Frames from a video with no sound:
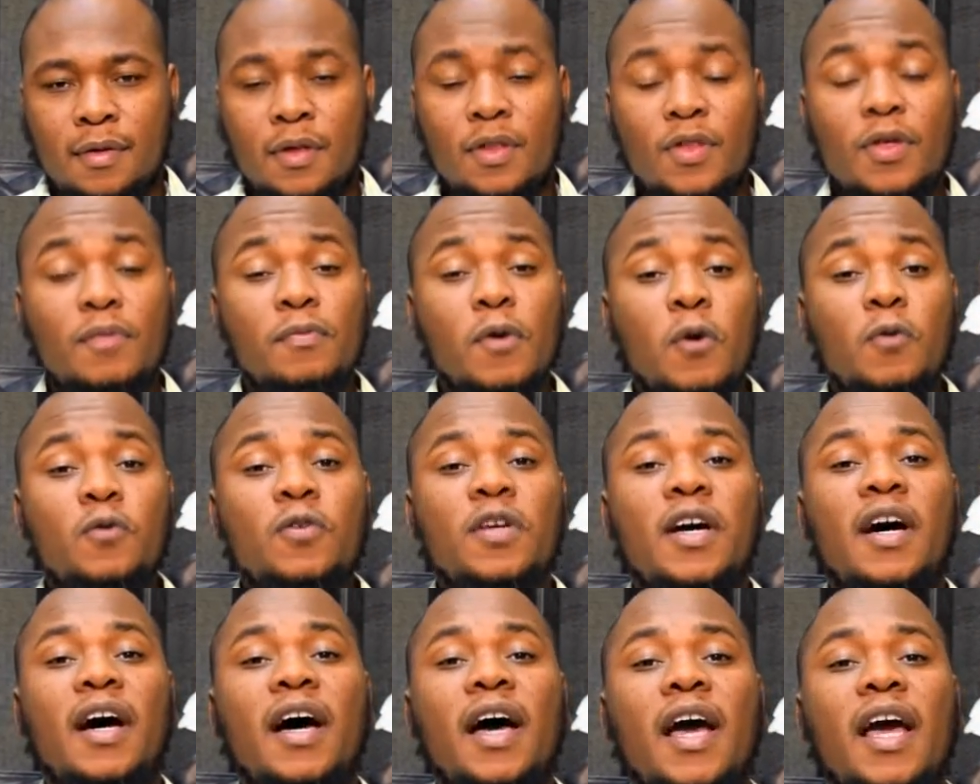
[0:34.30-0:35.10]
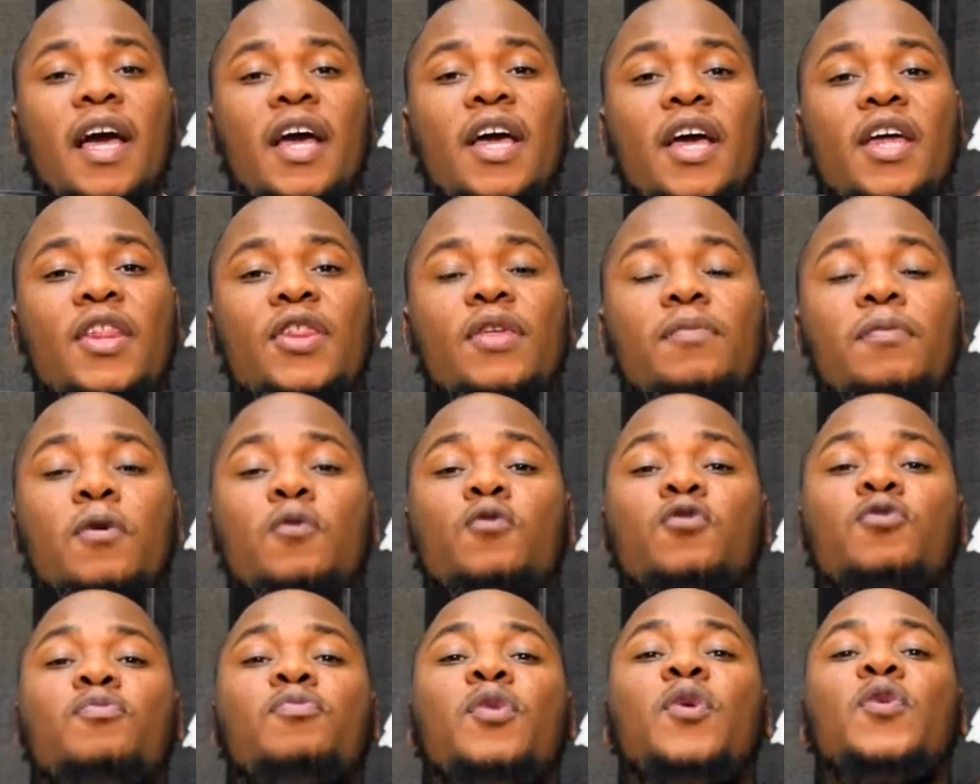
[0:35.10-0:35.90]
the Most High, the
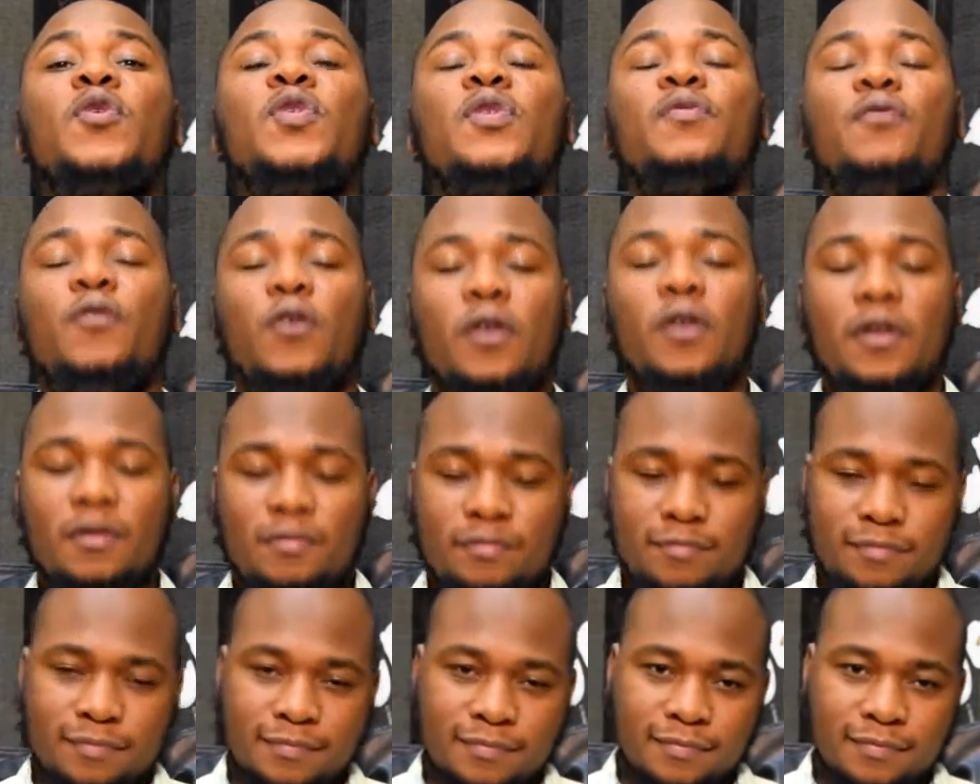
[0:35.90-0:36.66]
Most Merciful.